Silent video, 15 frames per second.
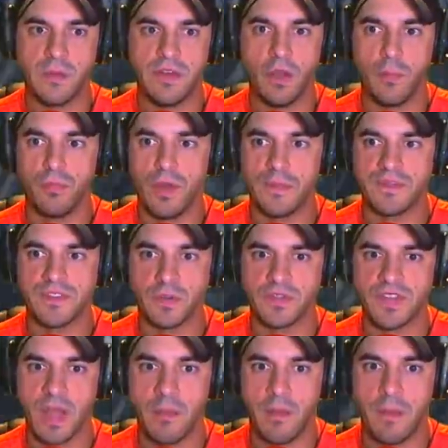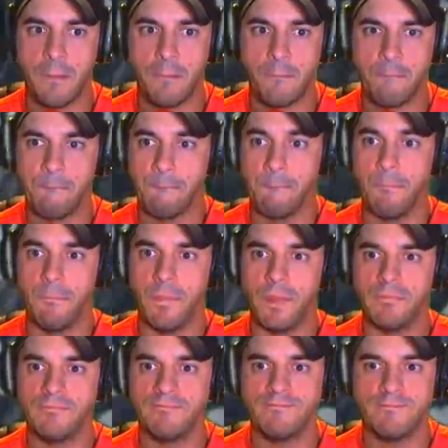we know Brimstone's coming.
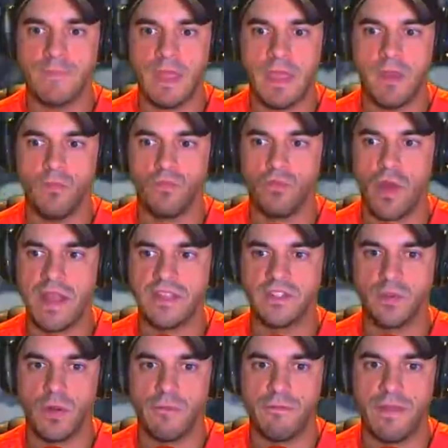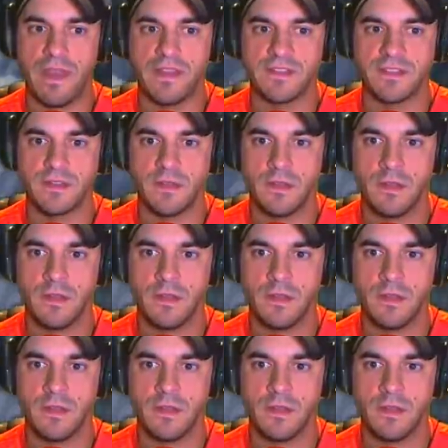And right to our face.